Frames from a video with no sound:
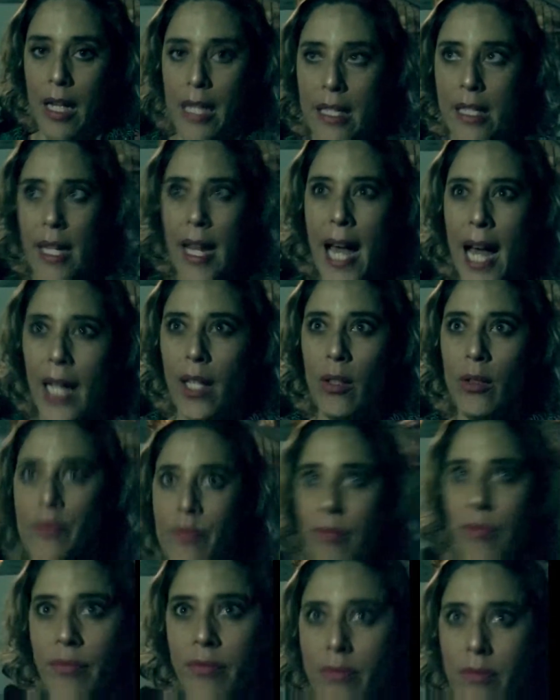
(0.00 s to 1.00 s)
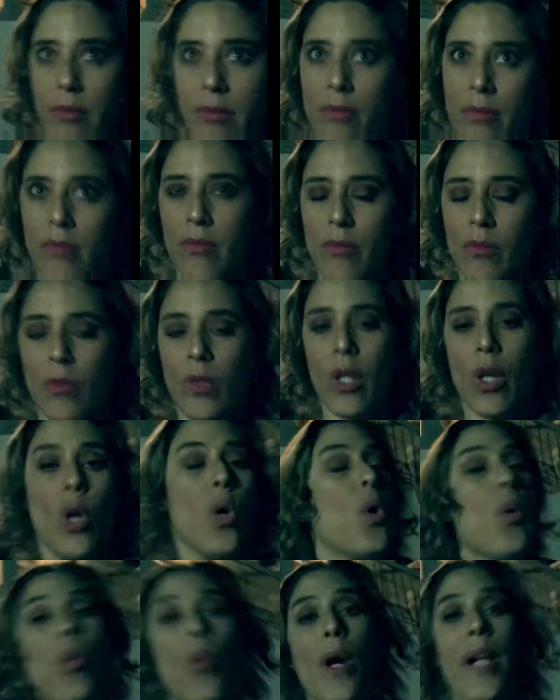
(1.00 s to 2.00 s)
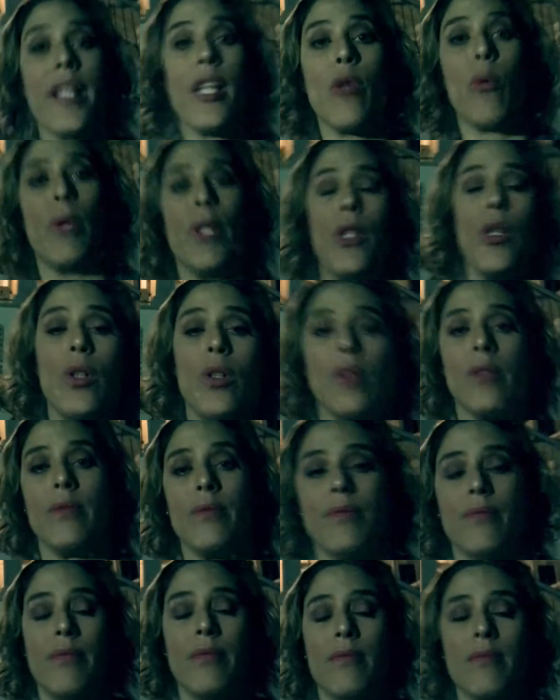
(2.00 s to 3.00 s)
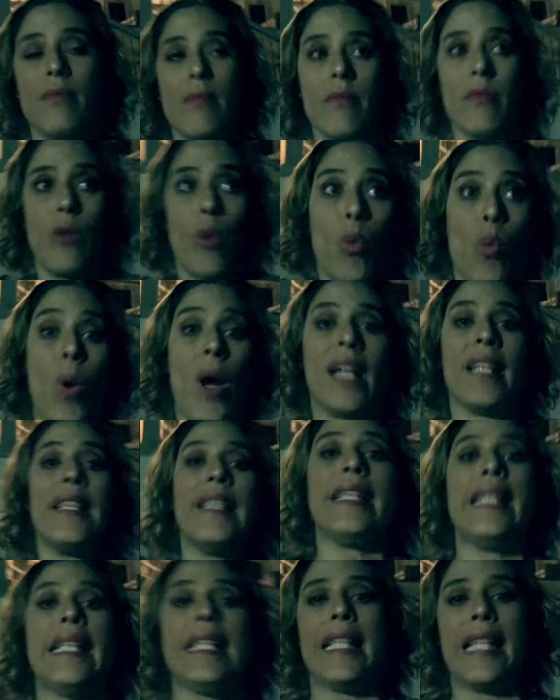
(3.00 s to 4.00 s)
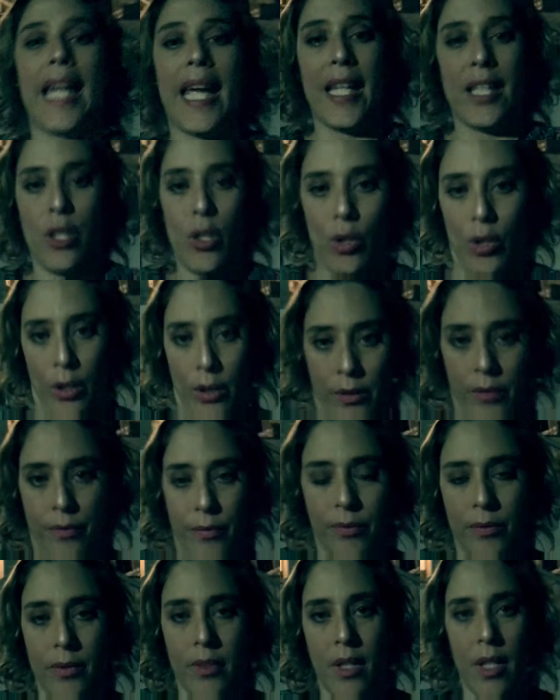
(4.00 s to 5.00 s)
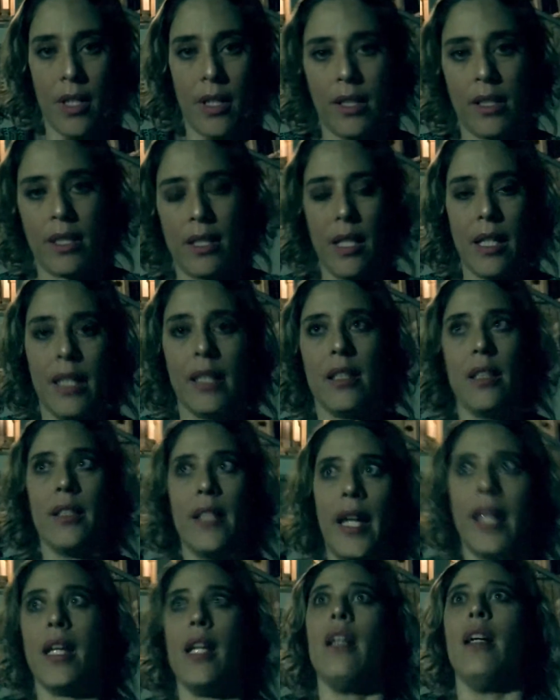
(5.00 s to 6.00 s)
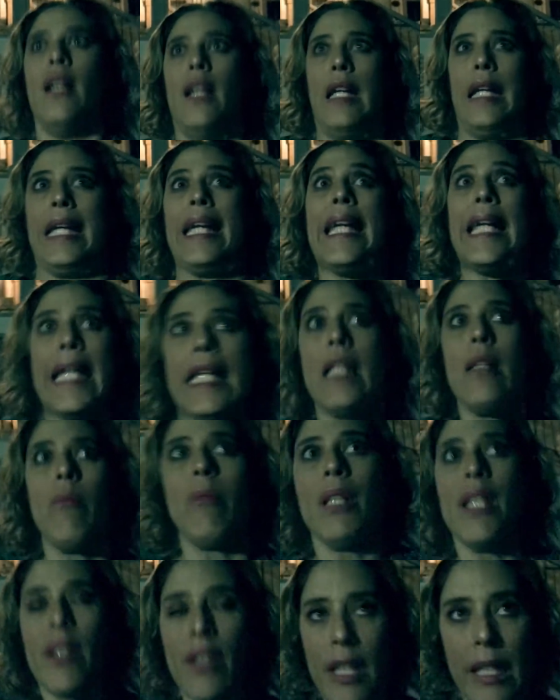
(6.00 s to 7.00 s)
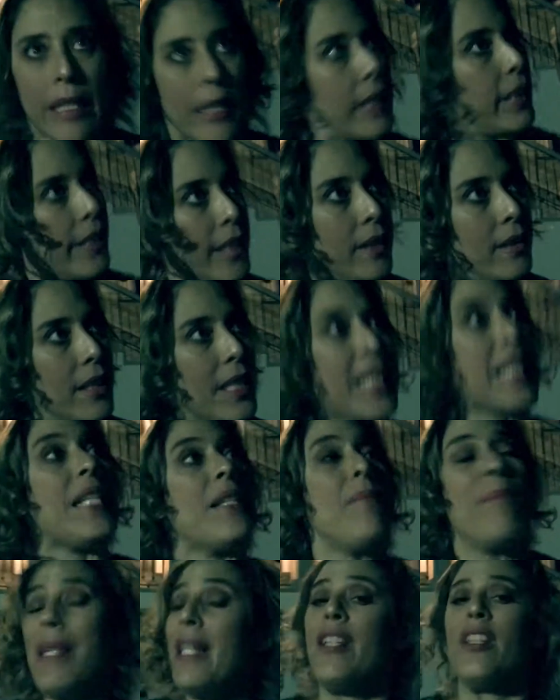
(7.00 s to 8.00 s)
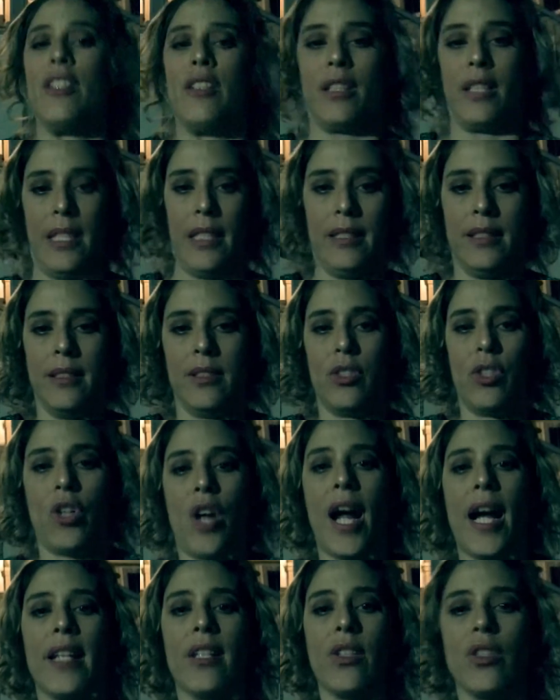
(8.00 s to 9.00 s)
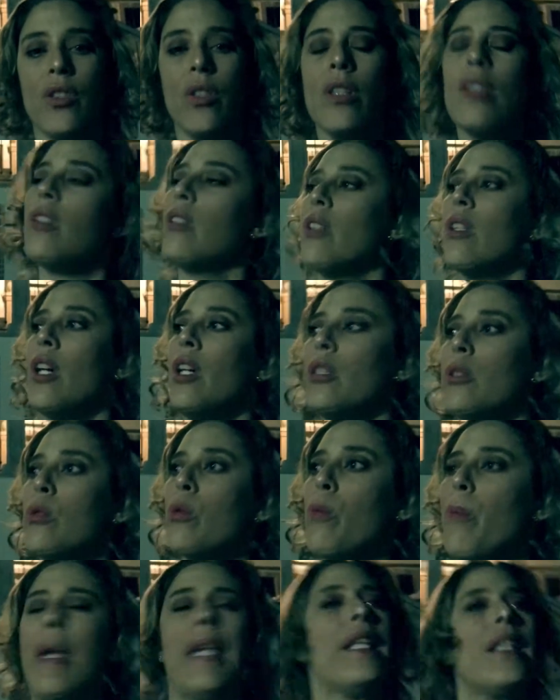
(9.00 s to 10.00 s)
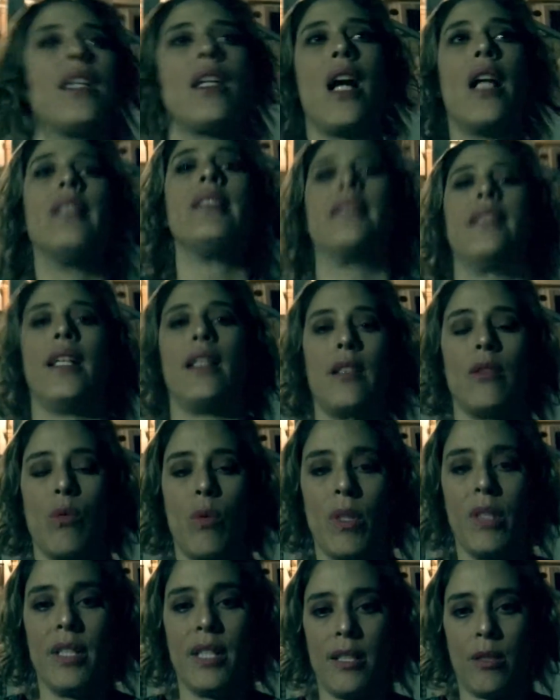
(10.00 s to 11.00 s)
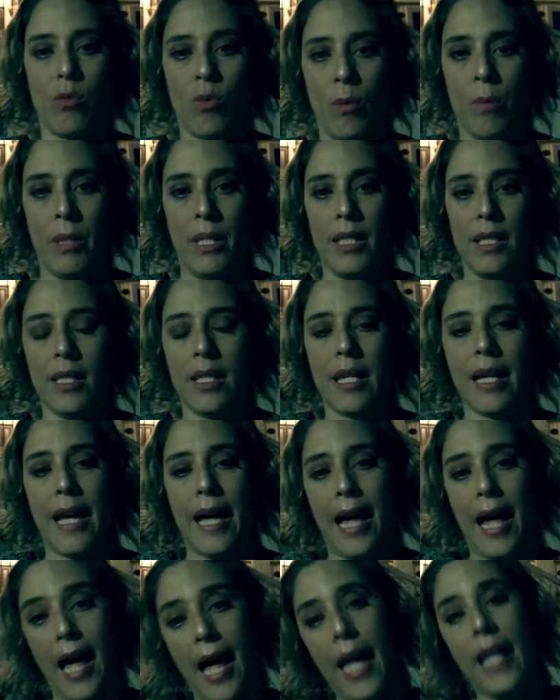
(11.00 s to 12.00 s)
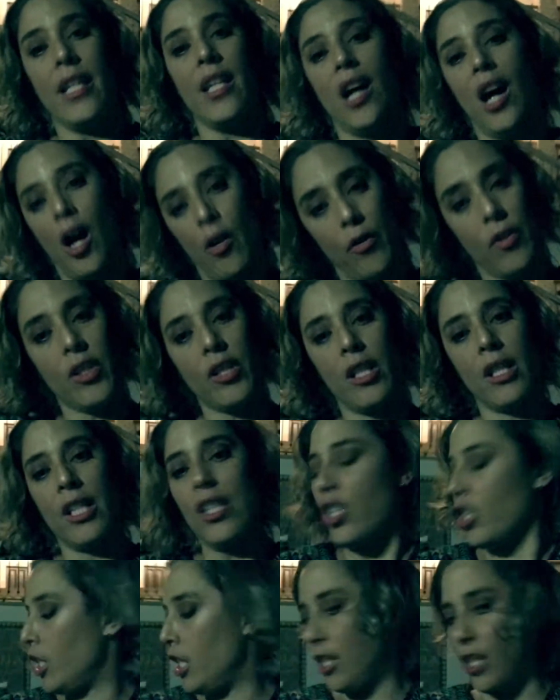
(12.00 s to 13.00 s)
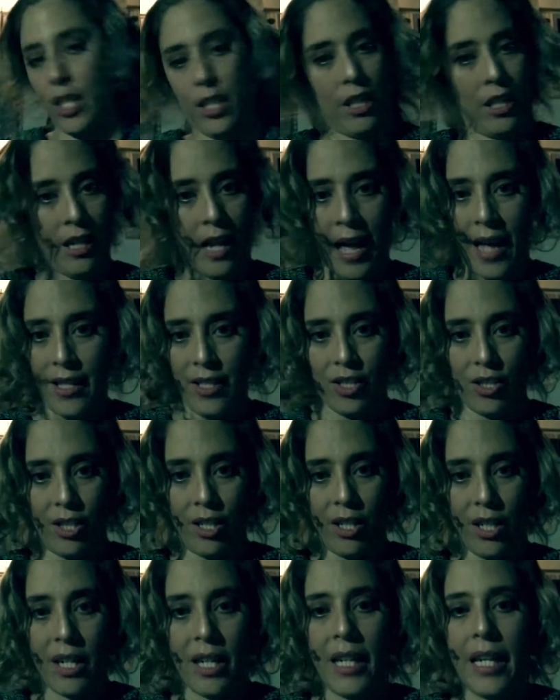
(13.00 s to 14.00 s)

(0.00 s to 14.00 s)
Now, what did we do? What did they do? They immediately tried to make contact with this woman, and obviously she didn't answer.